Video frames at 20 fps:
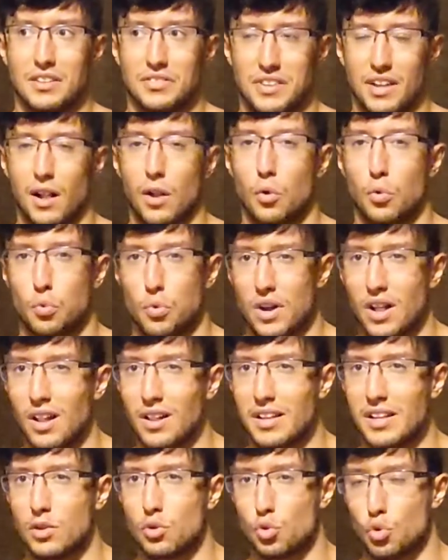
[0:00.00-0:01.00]
they'll
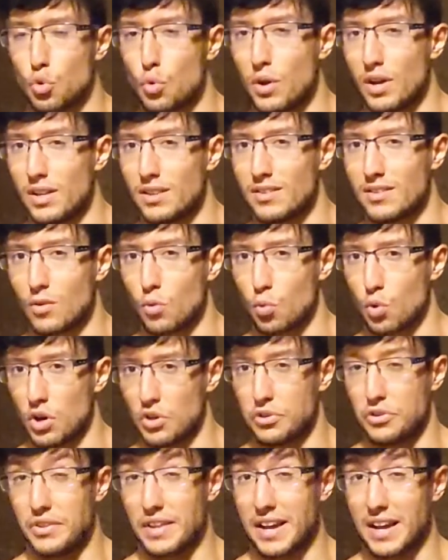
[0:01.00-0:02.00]
rarely do it
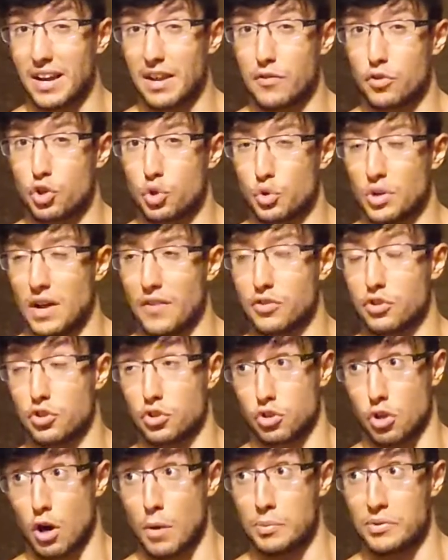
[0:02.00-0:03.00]
where the negative should have
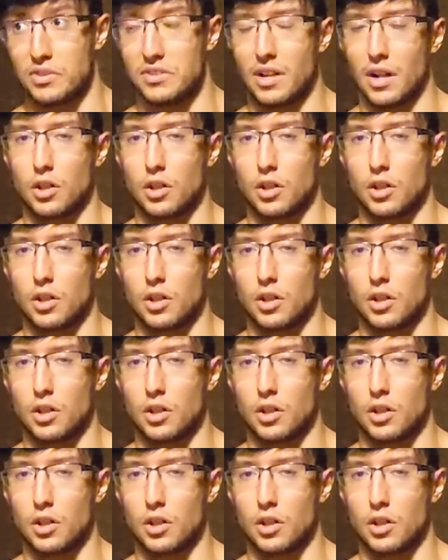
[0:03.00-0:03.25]
stopped.